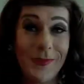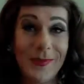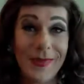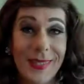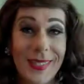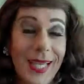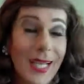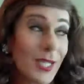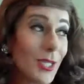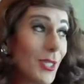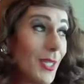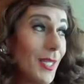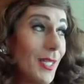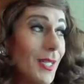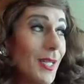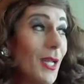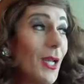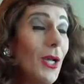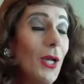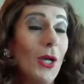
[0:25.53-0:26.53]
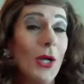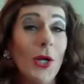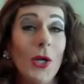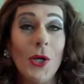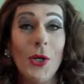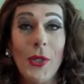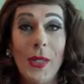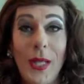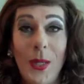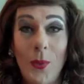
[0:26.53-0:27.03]
It's actually an
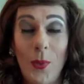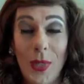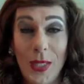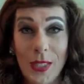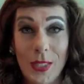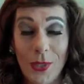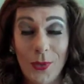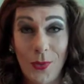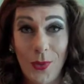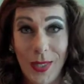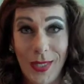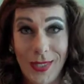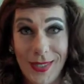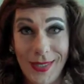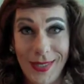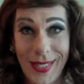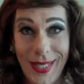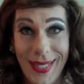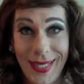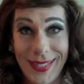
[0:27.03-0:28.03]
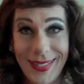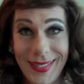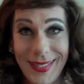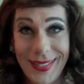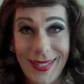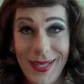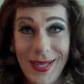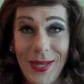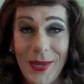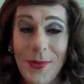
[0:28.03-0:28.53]
early winter wonderland.
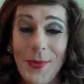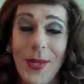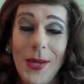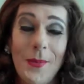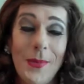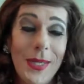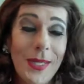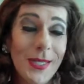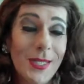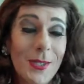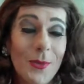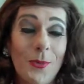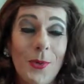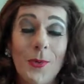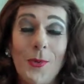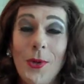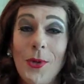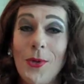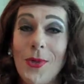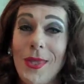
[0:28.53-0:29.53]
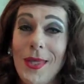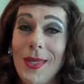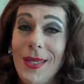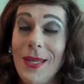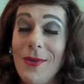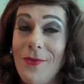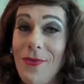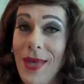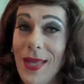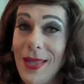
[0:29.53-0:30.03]
But I'm here to promote the
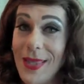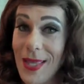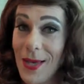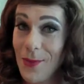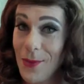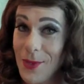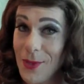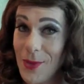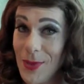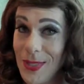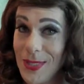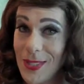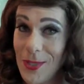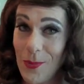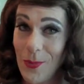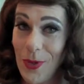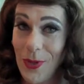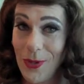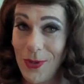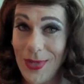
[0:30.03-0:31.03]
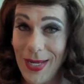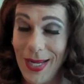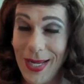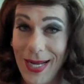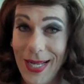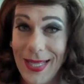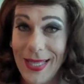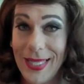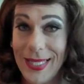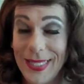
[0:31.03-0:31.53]
event that we're doing tomorrow night
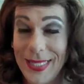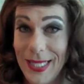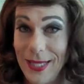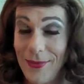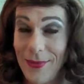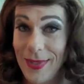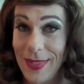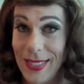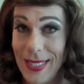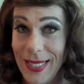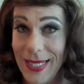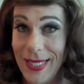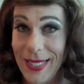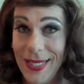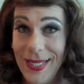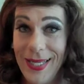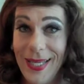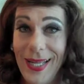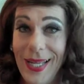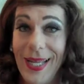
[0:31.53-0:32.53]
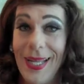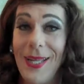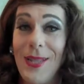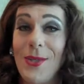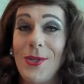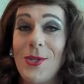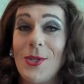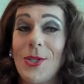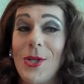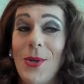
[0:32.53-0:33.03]
at the Tivoli. And
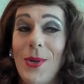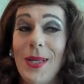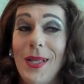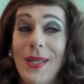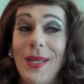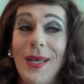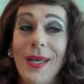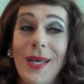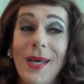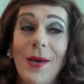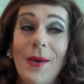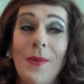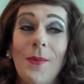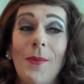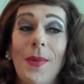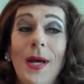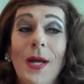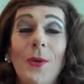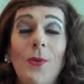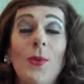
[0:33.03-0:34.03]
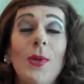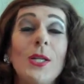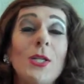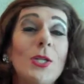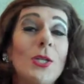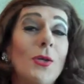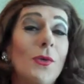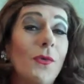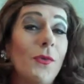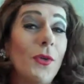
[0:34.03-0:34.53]
they're showing my
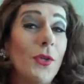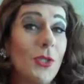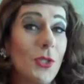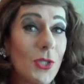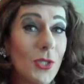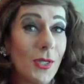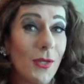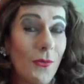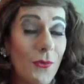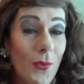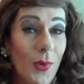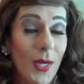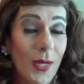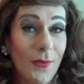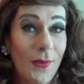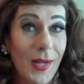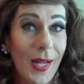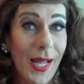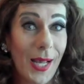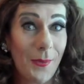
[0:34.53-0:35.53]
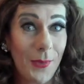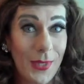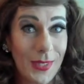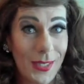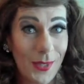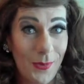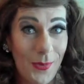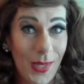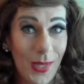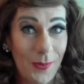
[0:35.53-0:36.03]
original version of Whatever Happened
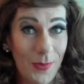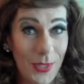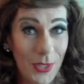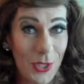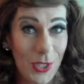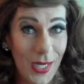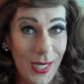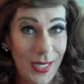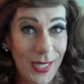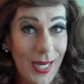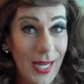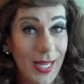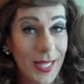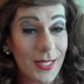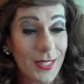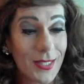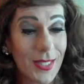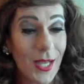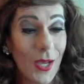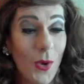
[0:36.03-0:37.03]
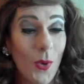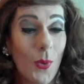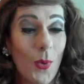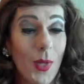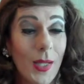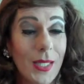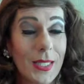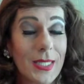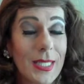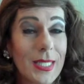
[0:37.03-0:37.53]
to Baby Jane, as
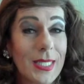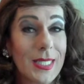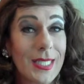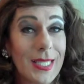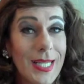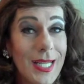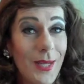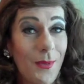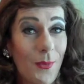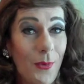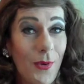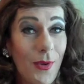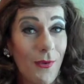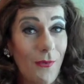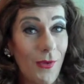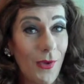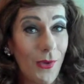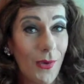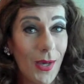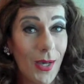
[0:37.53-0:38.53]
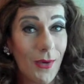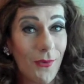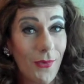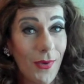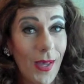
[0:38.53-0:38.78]
well as a sneak preview of